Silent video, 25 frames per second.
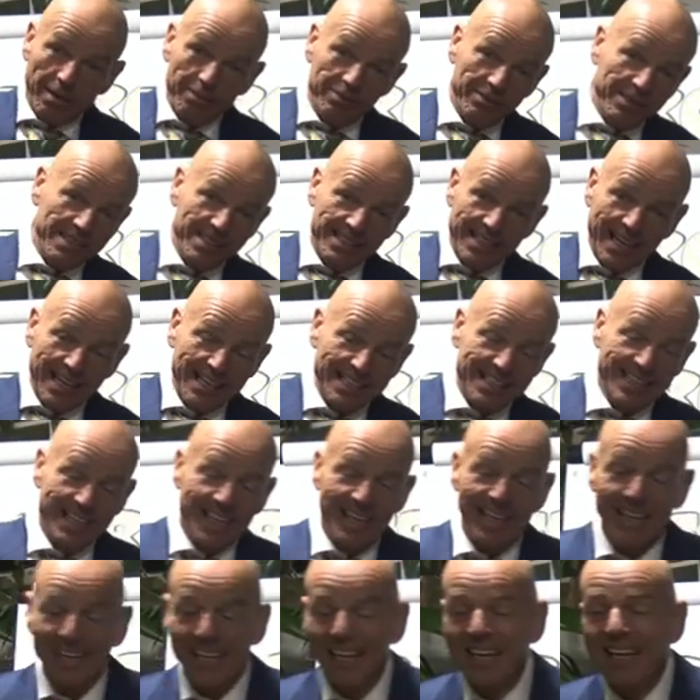up the
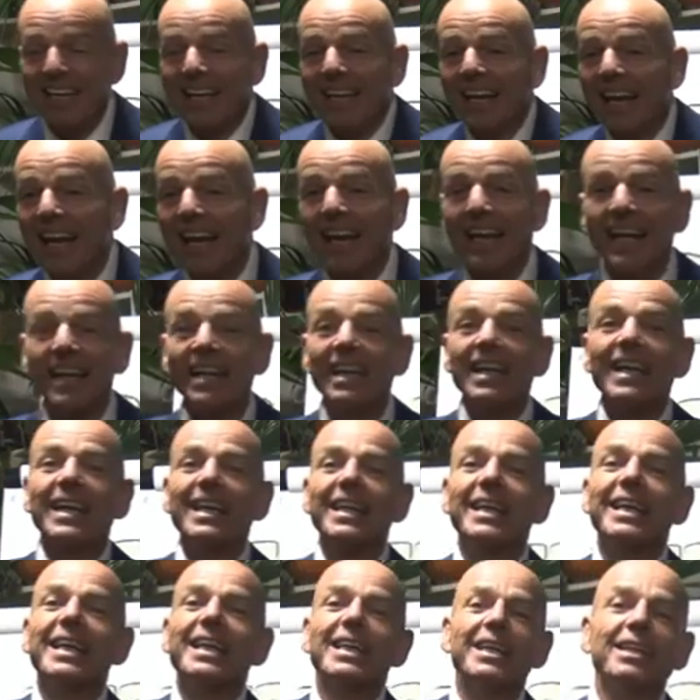sensor, and
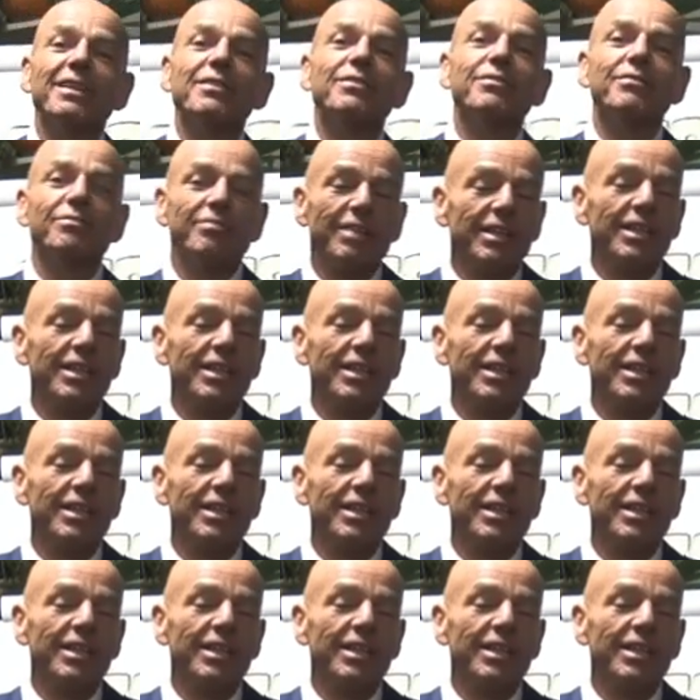in a